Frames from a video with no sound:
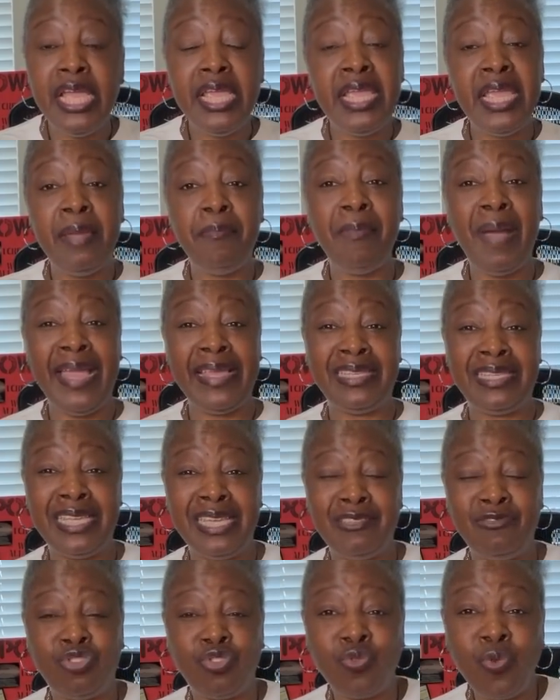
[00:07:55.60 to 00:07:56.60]
It might
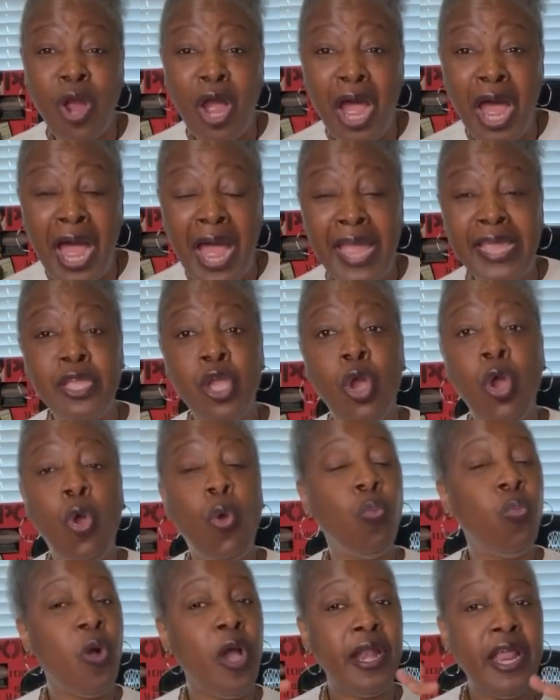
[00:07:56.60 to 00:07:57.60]
get dry,
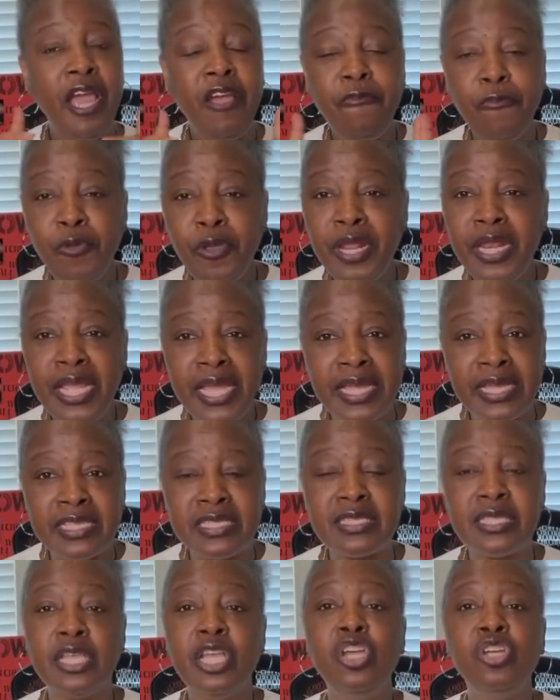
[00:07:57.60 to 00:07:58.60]
whatever it
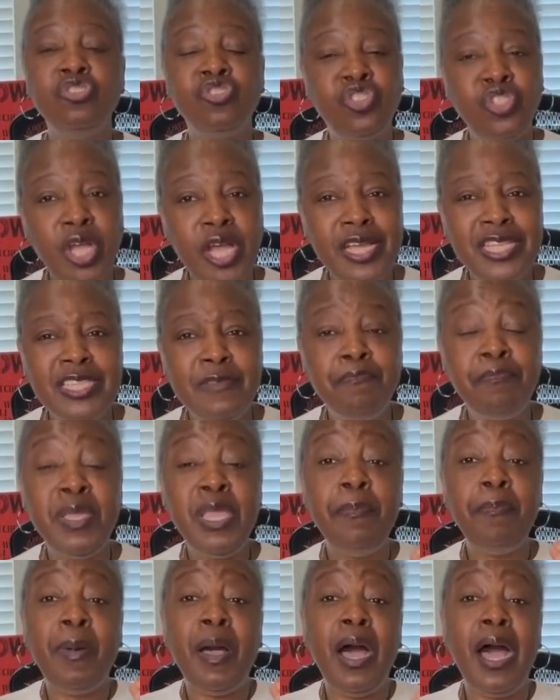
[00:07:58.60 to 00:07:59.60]
is. Just
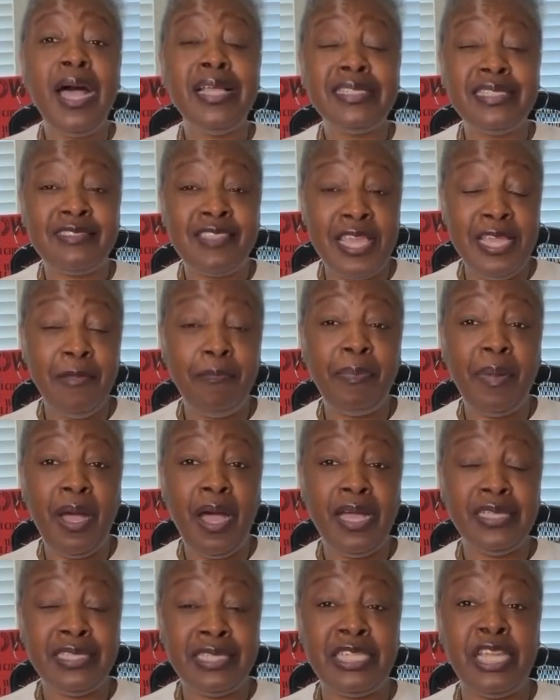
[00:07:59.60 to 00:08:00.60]
be positive, think
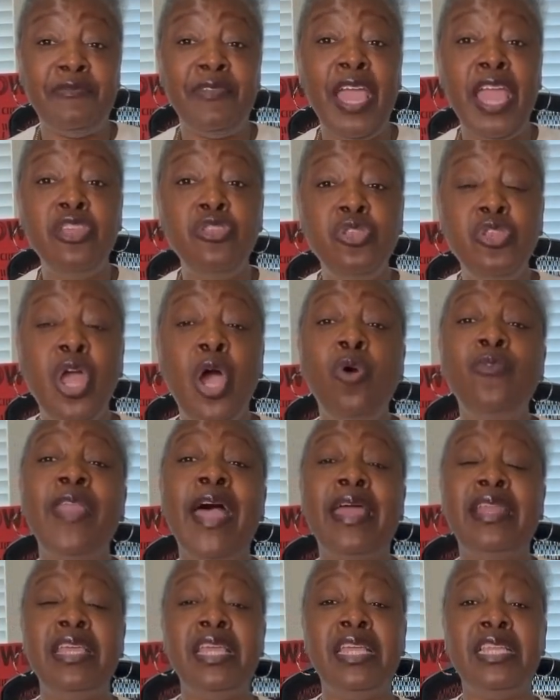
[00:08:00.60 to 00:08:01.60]
positive, and know
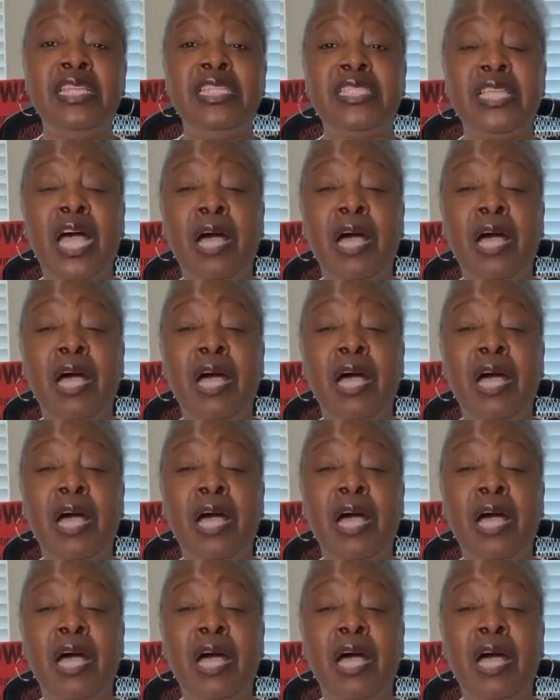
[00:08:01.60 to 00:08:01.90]
that it is